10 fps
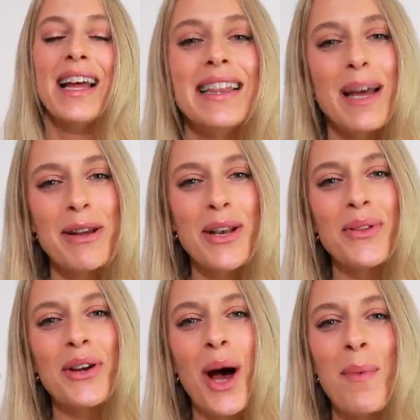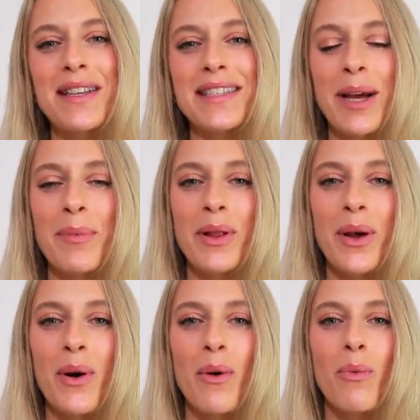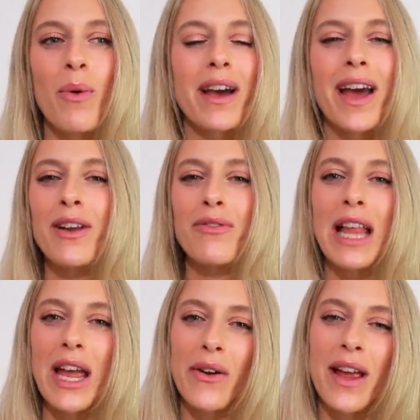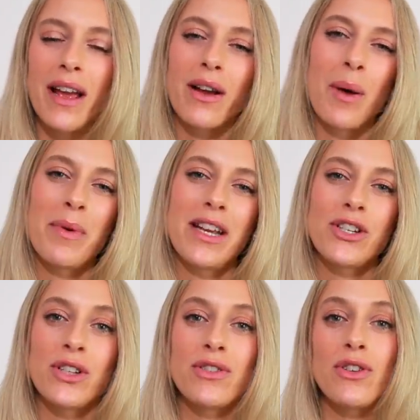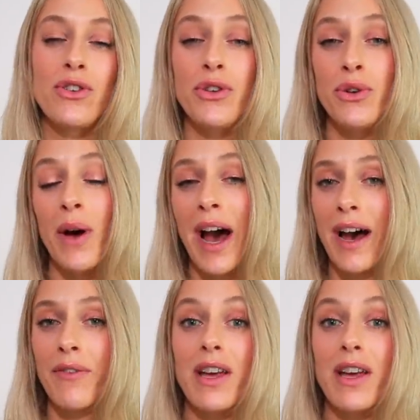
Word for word: Let me know in the comments down below what kind of layering combinations you have.